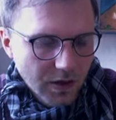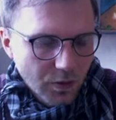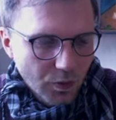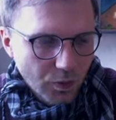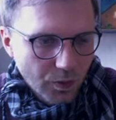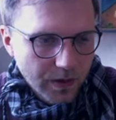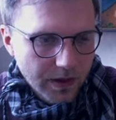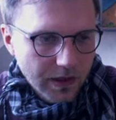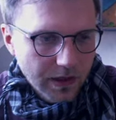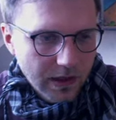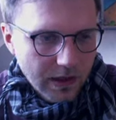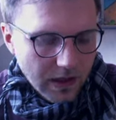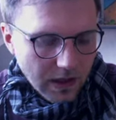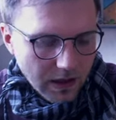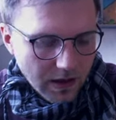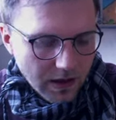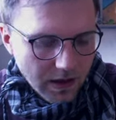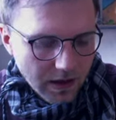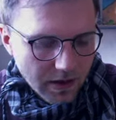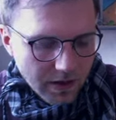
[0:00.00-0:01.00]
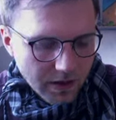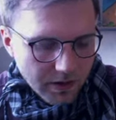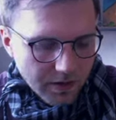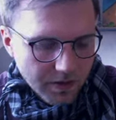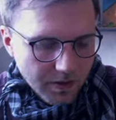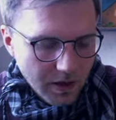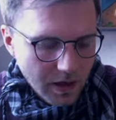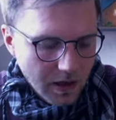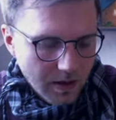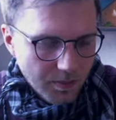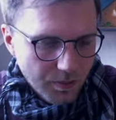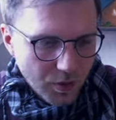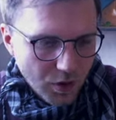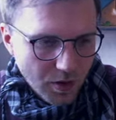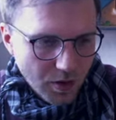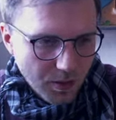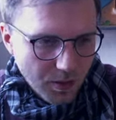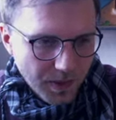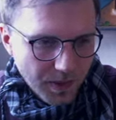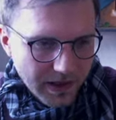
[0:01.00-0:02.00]
We are
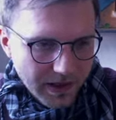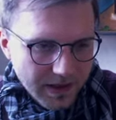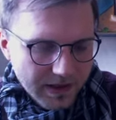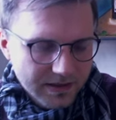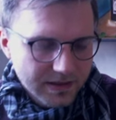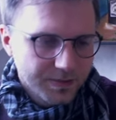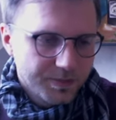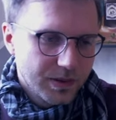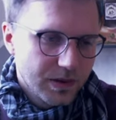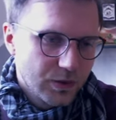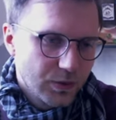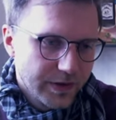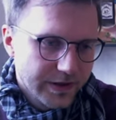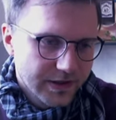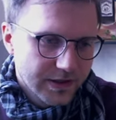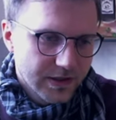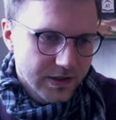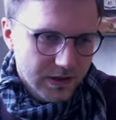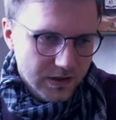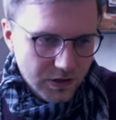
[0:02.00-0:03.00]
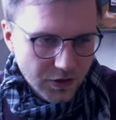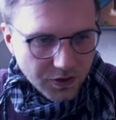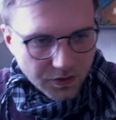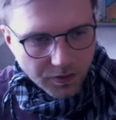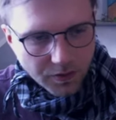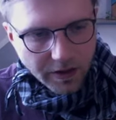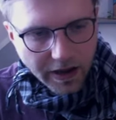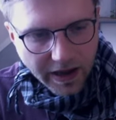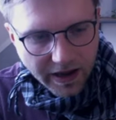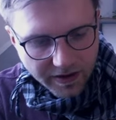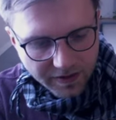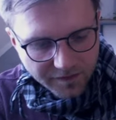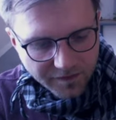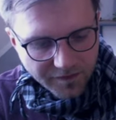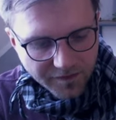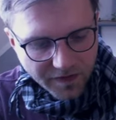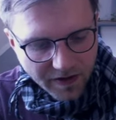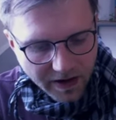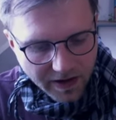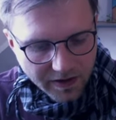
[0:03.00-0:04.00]
Probably it's between 2 and
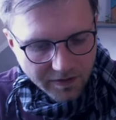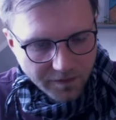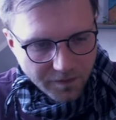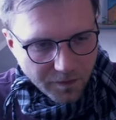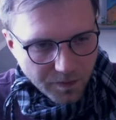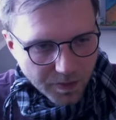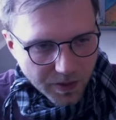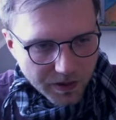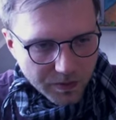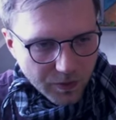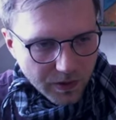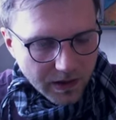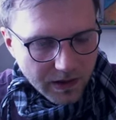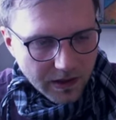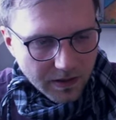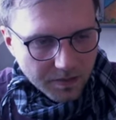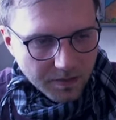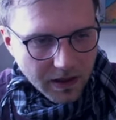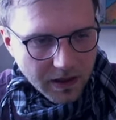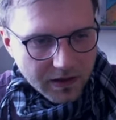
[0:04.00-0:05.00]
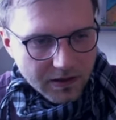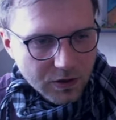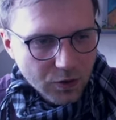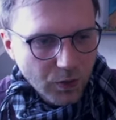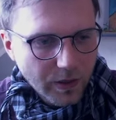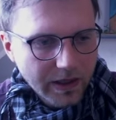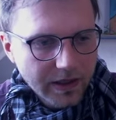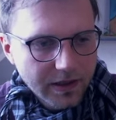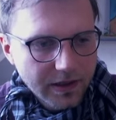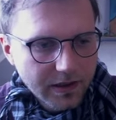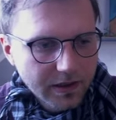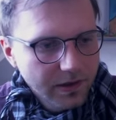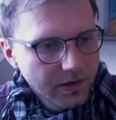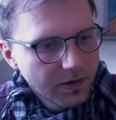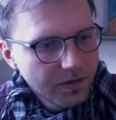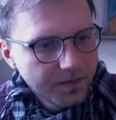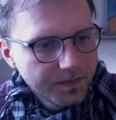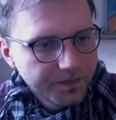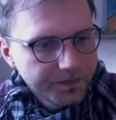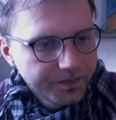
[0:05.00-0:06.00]
5, but we can make 20 here
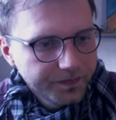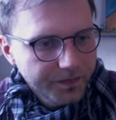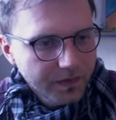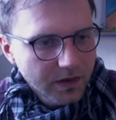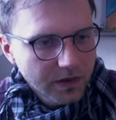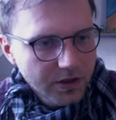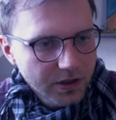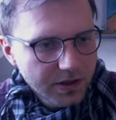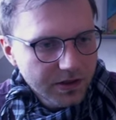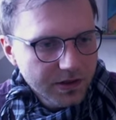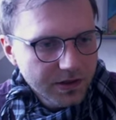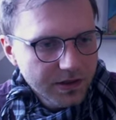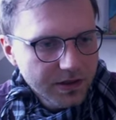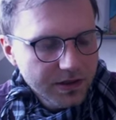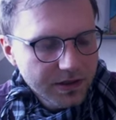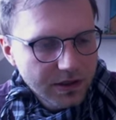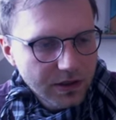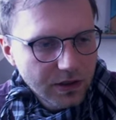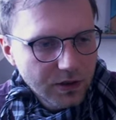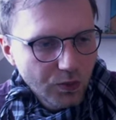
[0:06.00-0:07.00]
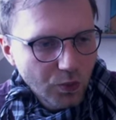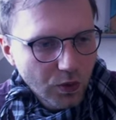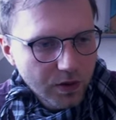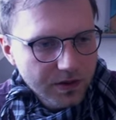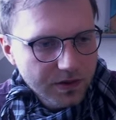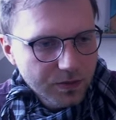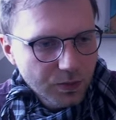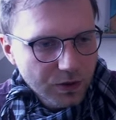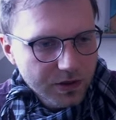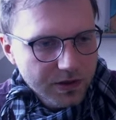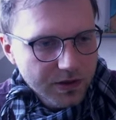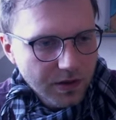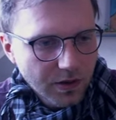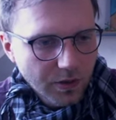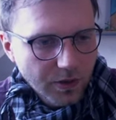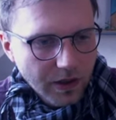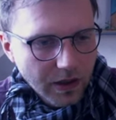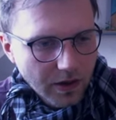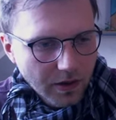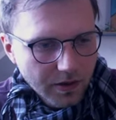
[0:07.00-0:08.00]
just to see what, what's
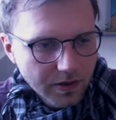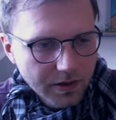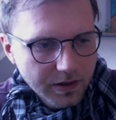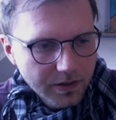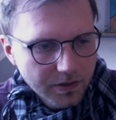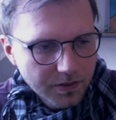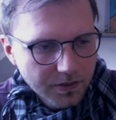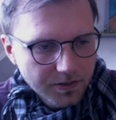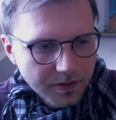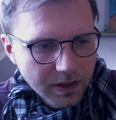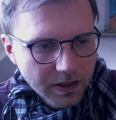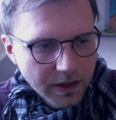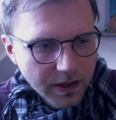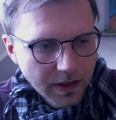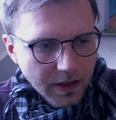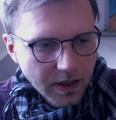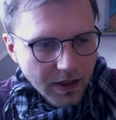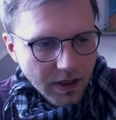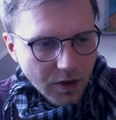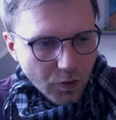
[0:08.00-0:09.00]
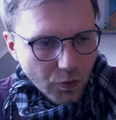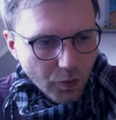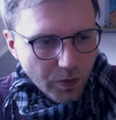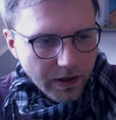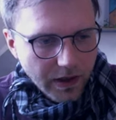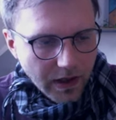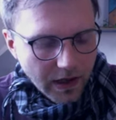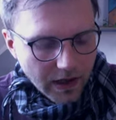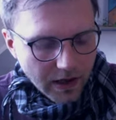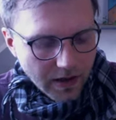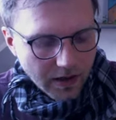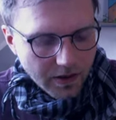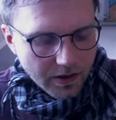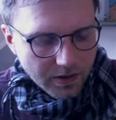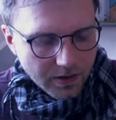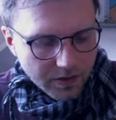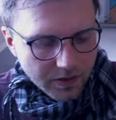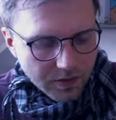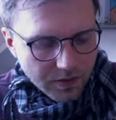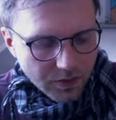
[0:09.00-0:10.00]
going on here. We are
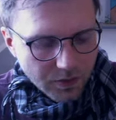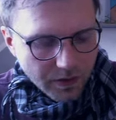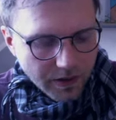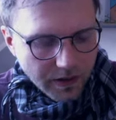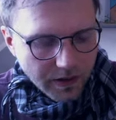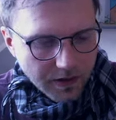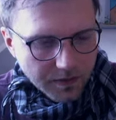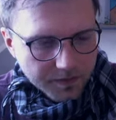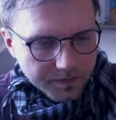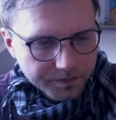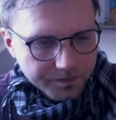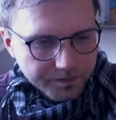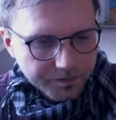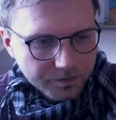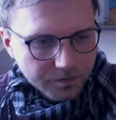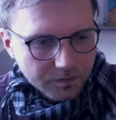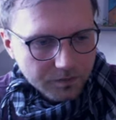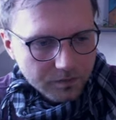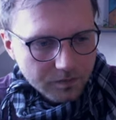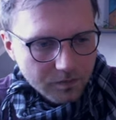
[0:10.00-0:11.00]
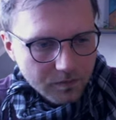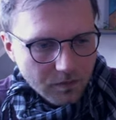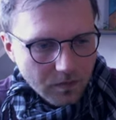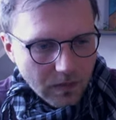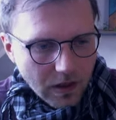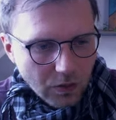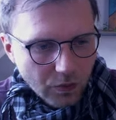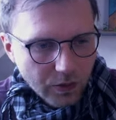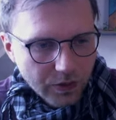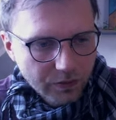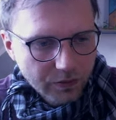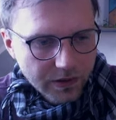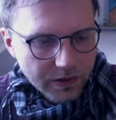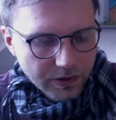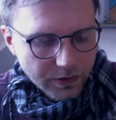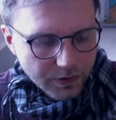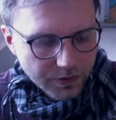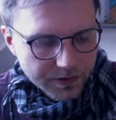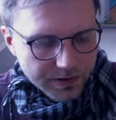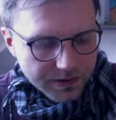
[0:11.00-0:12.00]
doing, we
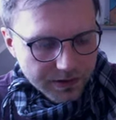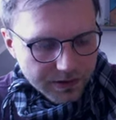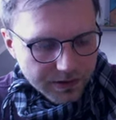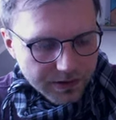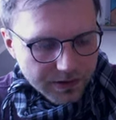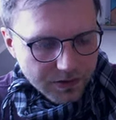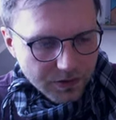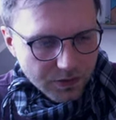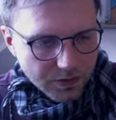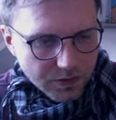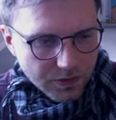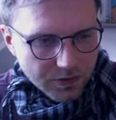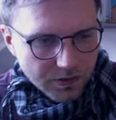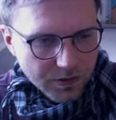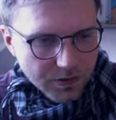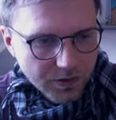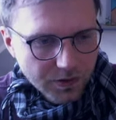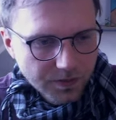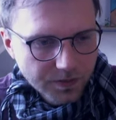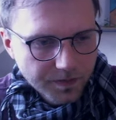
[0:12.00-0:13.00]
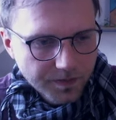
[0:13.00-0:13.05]
reduce this to 2